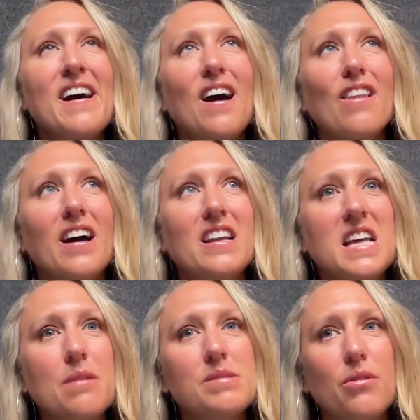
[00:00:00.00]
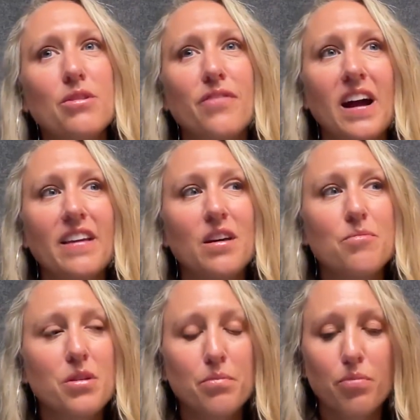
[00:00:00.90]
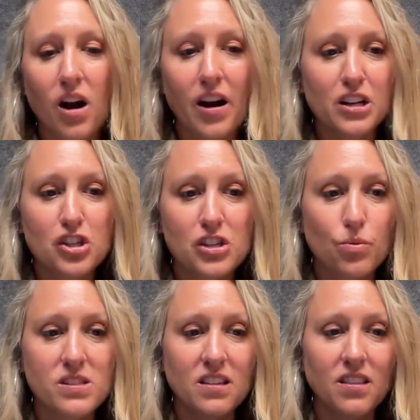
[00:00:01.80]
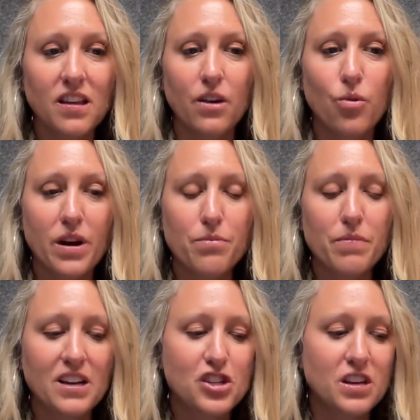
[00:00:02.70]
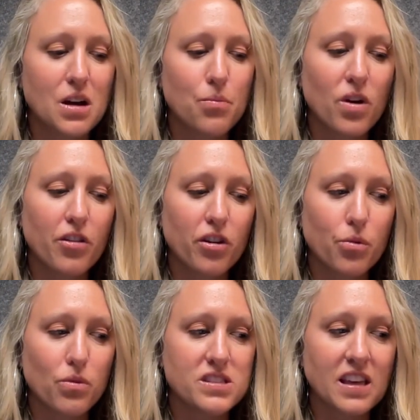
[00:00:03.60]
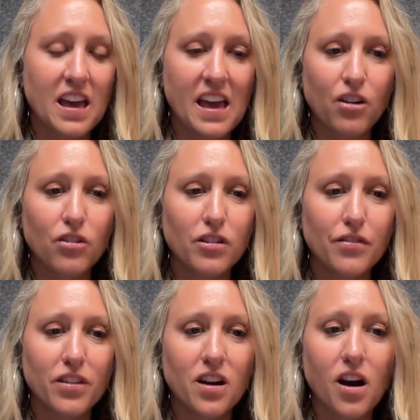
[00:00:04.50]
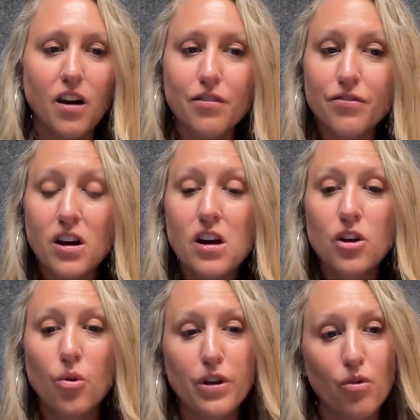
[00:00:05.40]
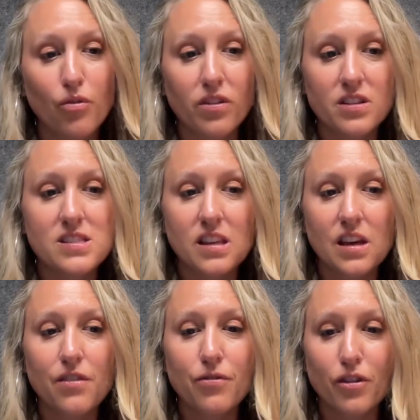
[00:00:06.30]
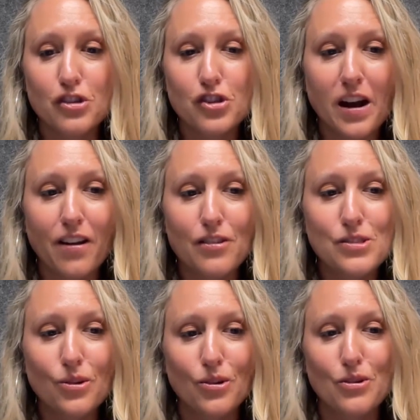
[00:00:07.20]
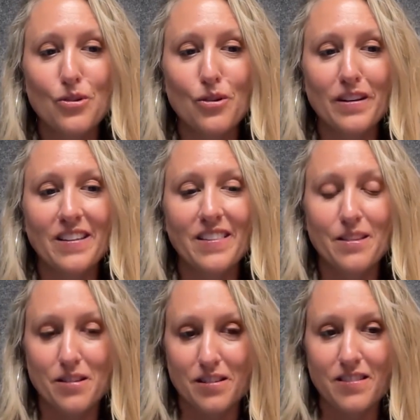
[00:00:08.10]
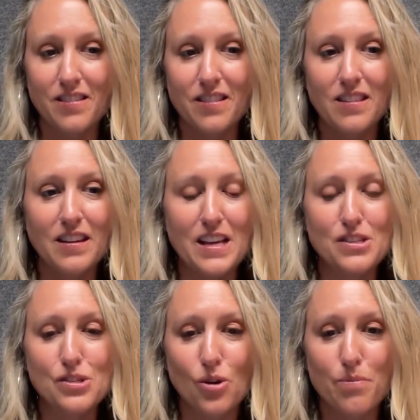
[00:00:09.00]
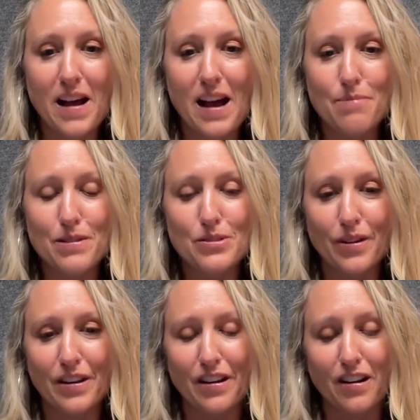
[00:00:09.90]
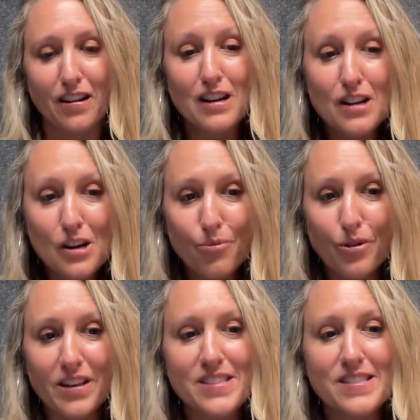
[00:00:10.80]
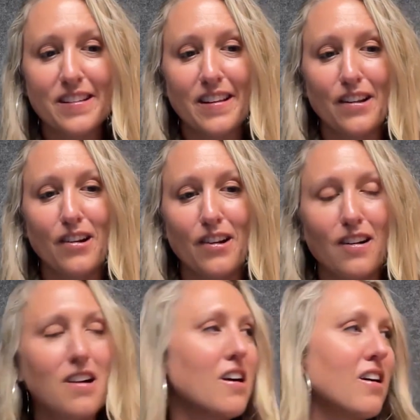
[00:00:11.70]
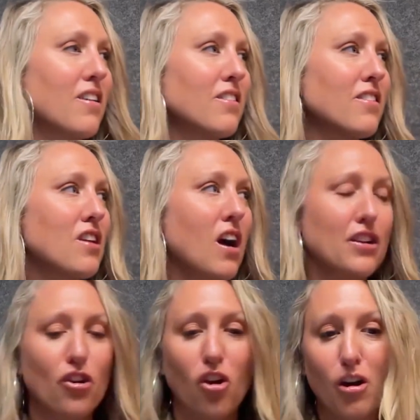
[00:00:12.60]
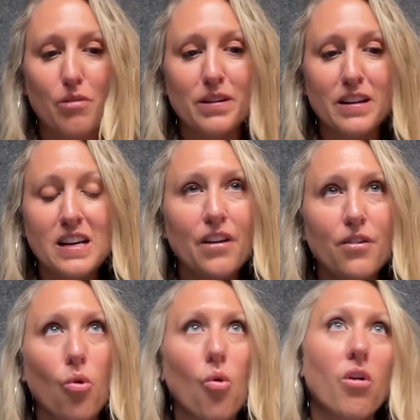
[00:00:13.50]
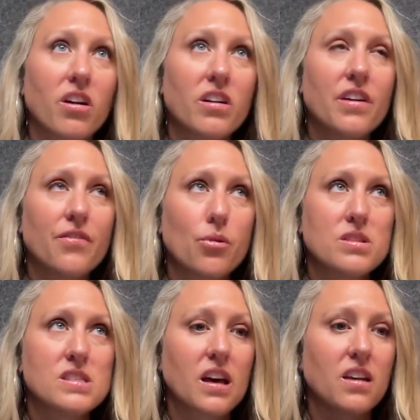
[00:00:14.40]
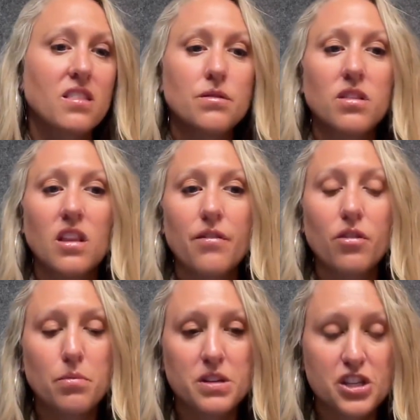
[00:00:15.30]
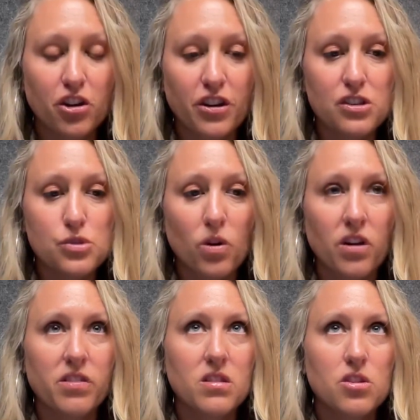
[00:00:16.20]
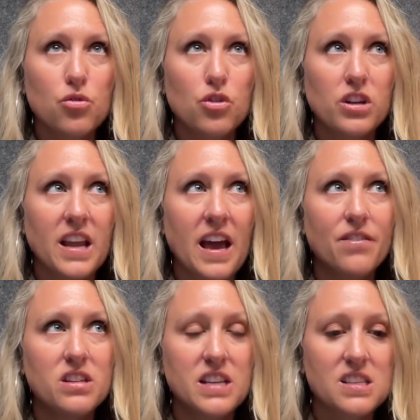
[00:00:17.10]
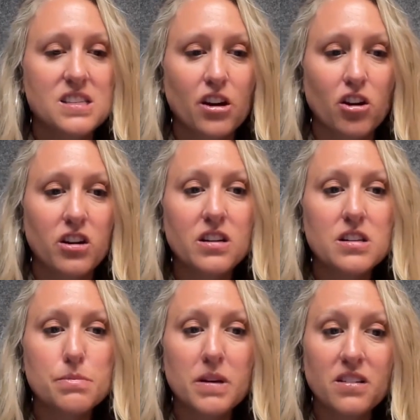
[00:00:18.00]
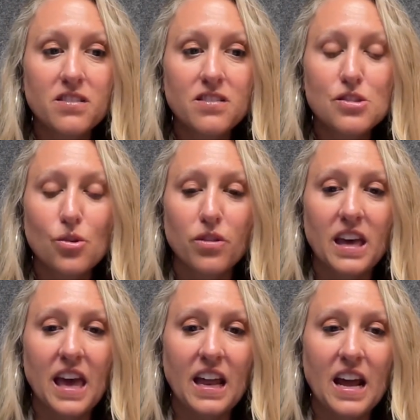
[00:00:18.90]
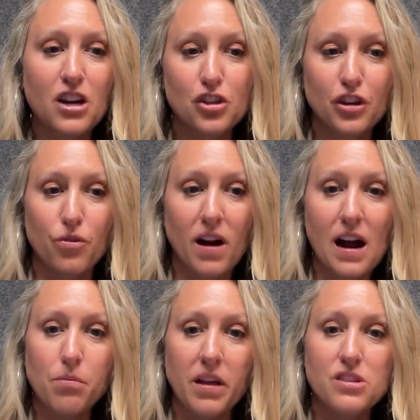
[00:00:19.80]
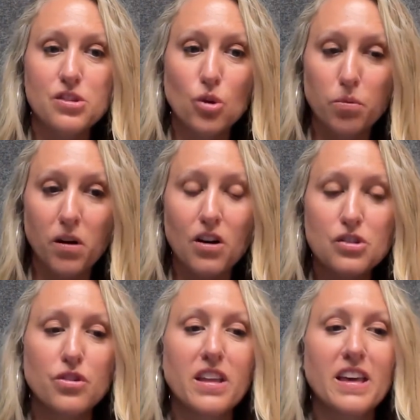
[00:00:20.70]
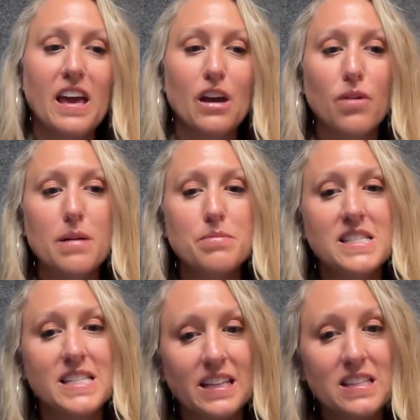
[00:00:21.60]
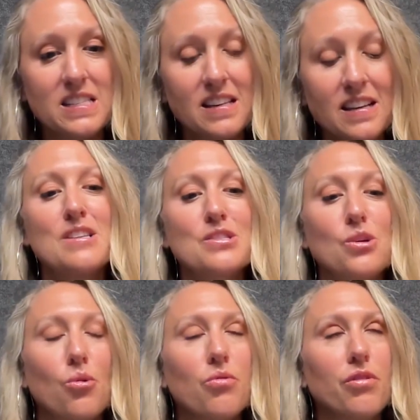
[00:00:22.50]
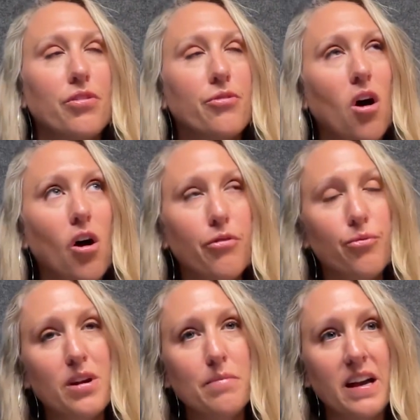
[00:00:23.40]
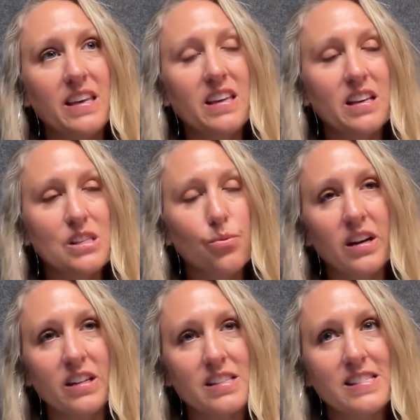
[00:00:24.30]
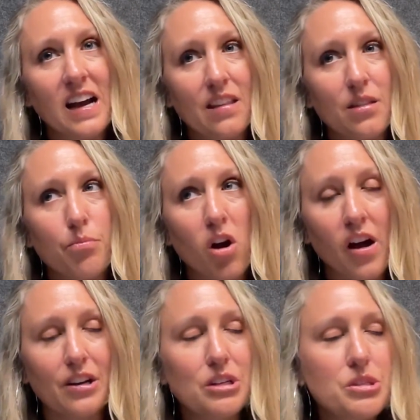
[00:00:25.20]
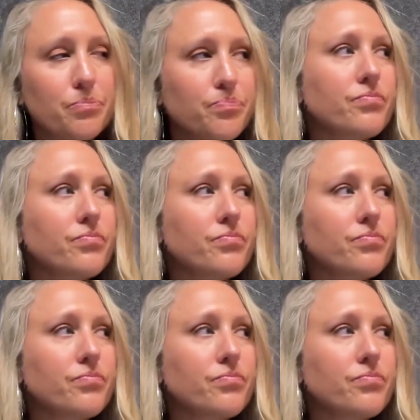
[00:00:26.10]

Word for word: a lot of times I would find that the product just wasn't like quite matching up, whether it was the angle of the cuff going over the sleeve for the child, so you don't get the the nice snowpack between your wrist and your uh, on your arm, it, or if it was like the level of materials where you couldn't have a dexterous mitten, so they can't actually grab like snowballs or they can't grab sticks. So the, all three of my kids, when I designed the product,